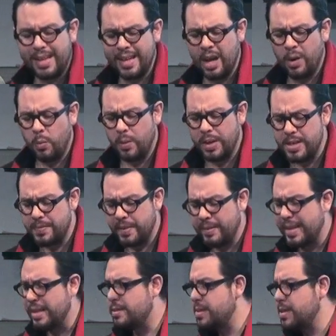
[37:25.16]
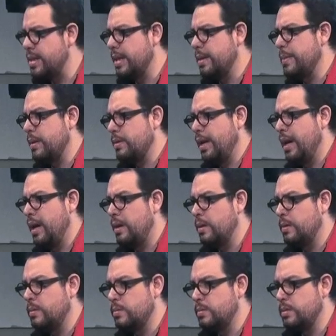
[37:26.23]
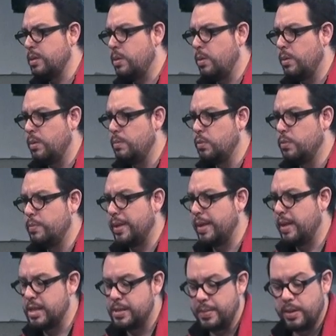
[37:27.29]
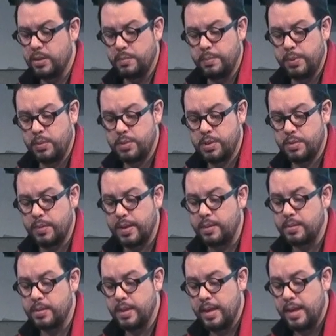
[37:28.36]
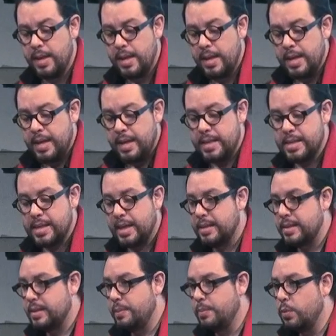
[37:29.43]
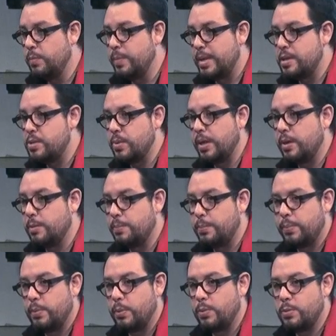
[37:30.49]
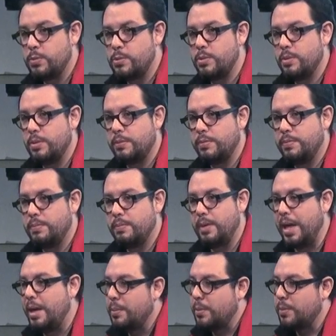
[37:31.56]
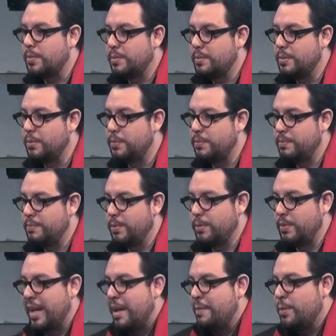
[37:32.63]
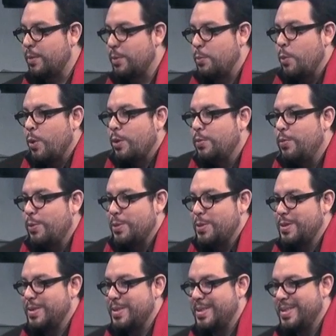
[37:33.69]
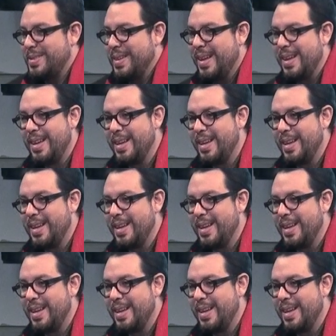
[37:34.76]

Now, what is very interesting about how the whole movement has been composed around is that the movement is really composed of labor, of, of labor workforces.